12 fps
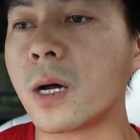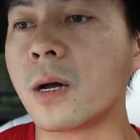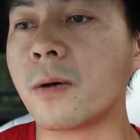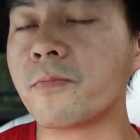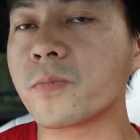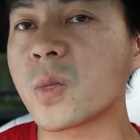
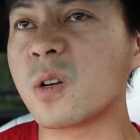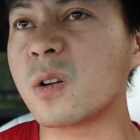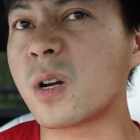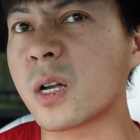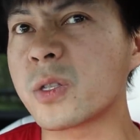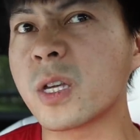
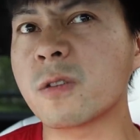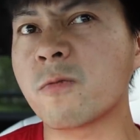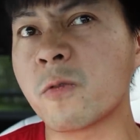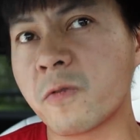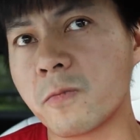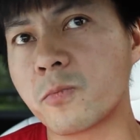I think it
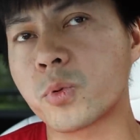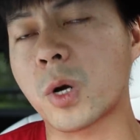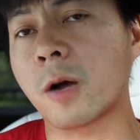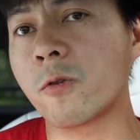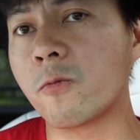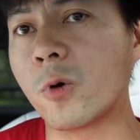was from
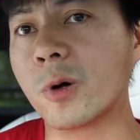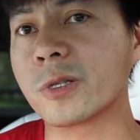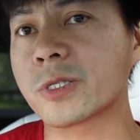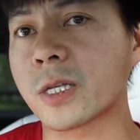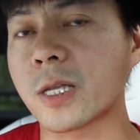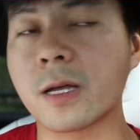
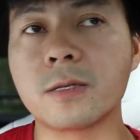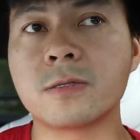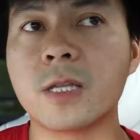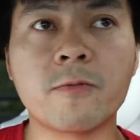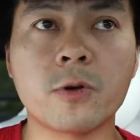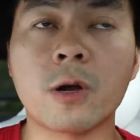Powerwalls that I
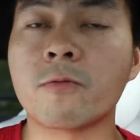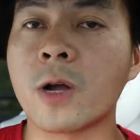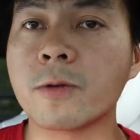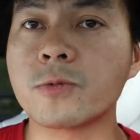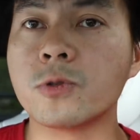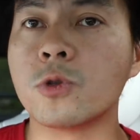never
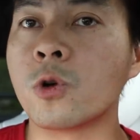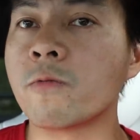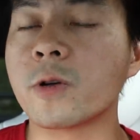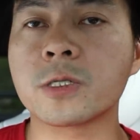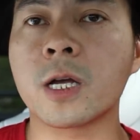arrived to Norway,